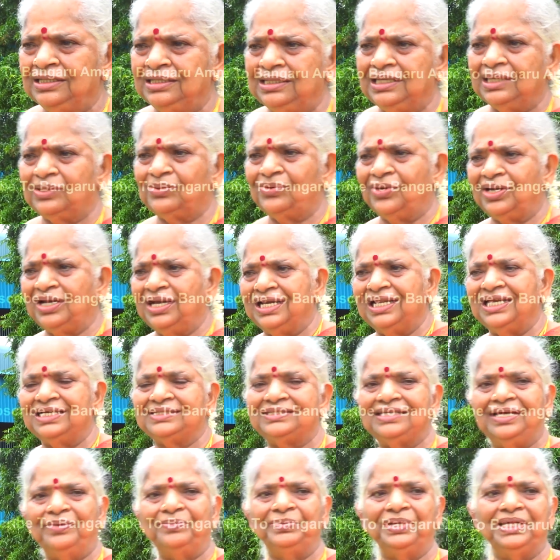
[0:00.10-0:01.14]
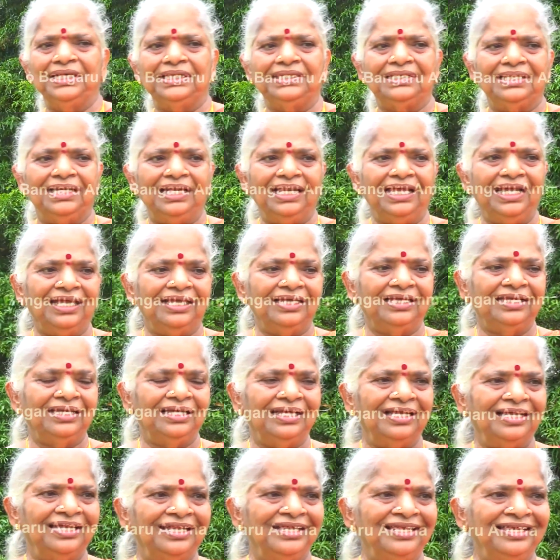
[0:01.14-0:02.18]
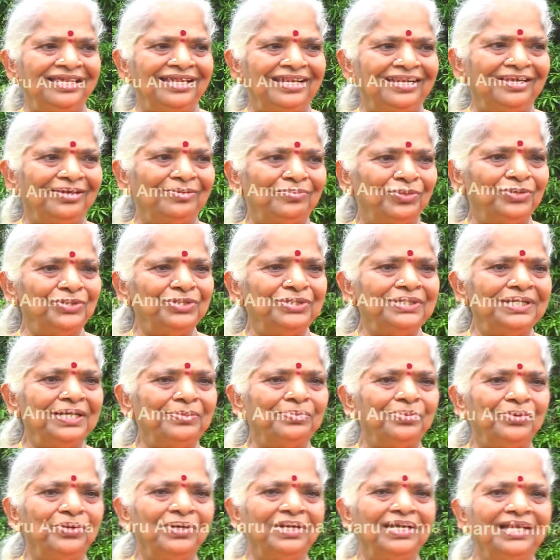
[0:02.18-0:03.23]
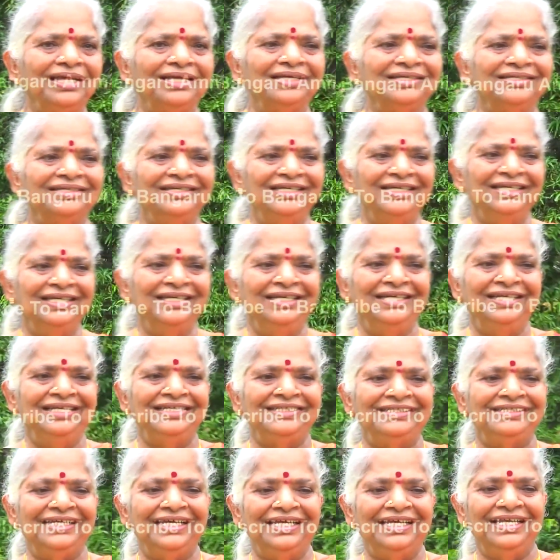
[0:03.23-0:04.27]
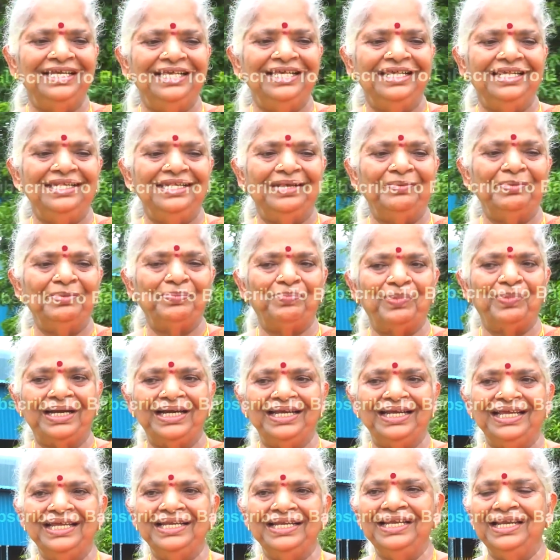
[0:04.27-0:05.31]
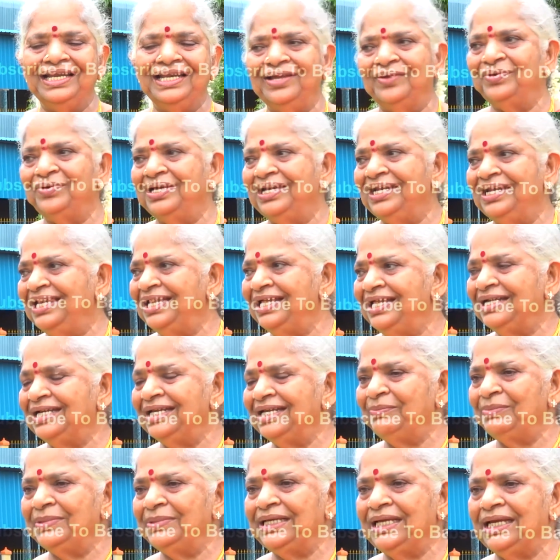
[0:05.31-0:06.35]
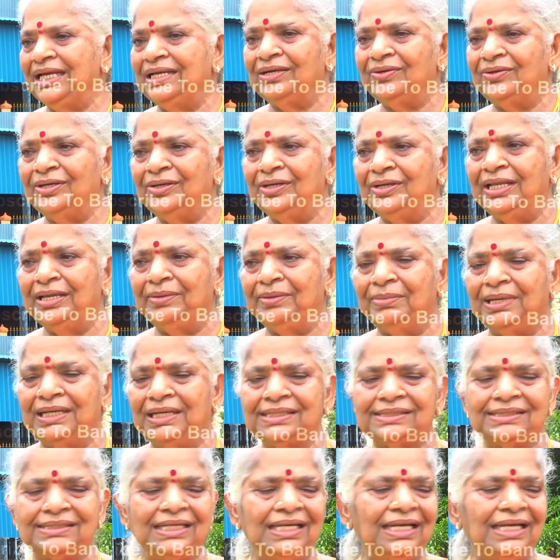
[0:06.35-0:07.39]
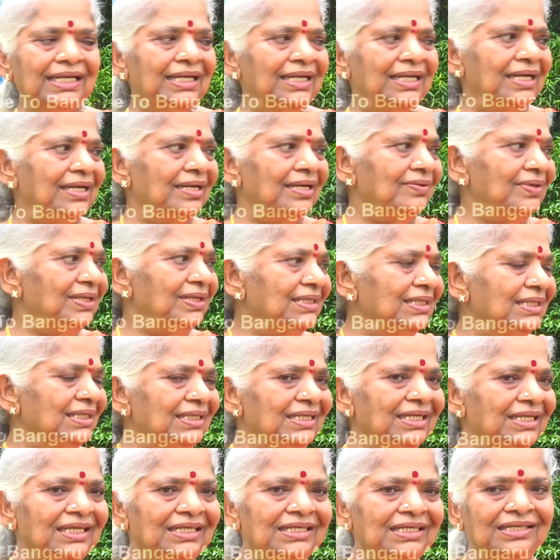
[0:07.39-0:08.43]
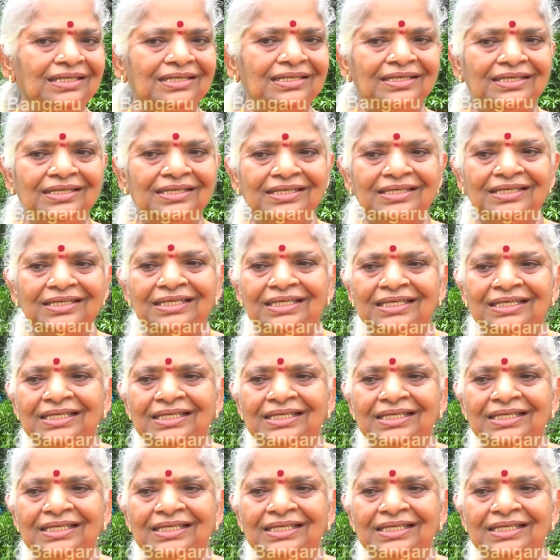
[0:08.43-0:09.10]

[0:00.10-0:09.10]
Warm greetings to everyone. I would like to share the memoir that I have written and released. The book is called Malarum Ninaivugal.